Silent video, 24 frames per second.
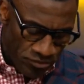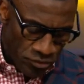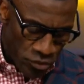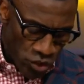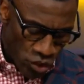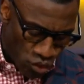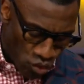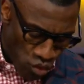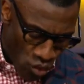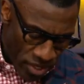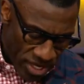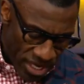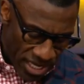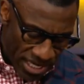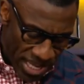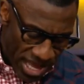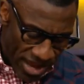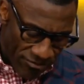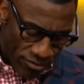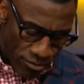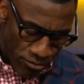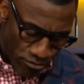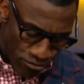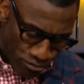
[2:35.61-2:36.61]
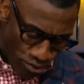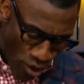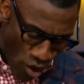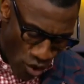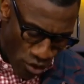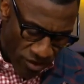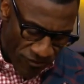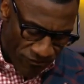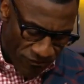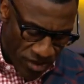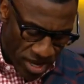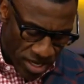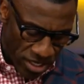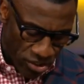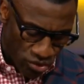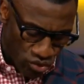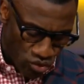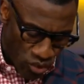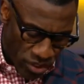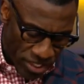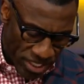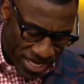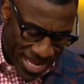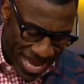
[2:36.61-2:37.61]
2011, broken finger.
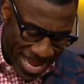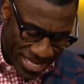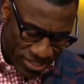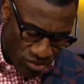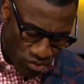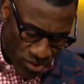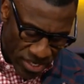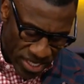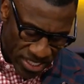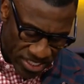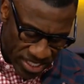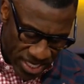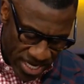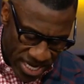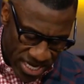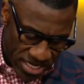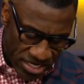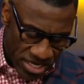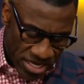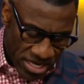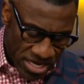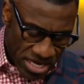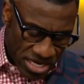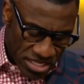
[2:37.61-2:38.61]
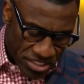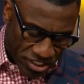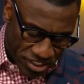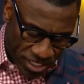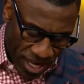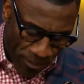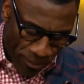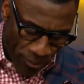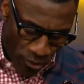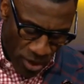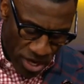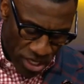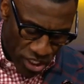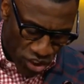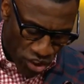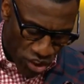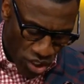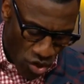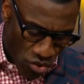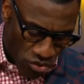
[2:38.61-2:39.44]
2010, separated shoulder.